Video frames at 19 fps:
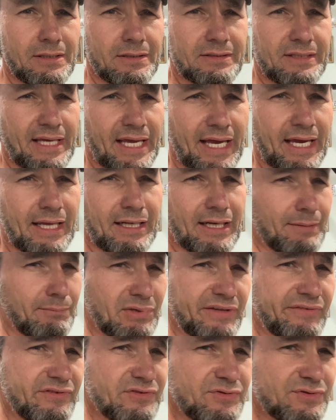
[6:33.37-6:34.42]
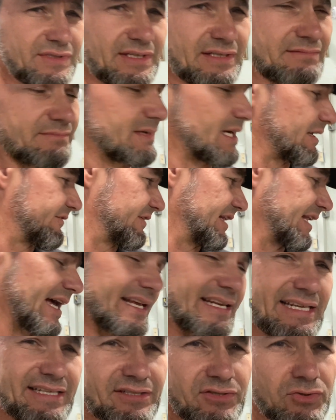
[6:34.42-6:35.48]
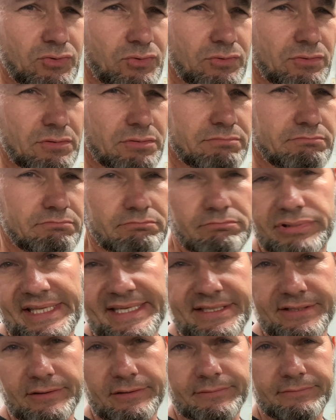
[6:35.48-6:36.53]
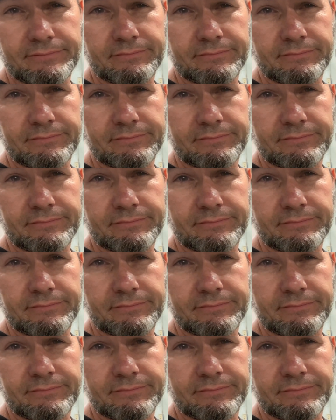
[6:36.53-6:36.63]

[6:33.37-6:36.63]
they had, and I believe this was out of a 92 Blazer.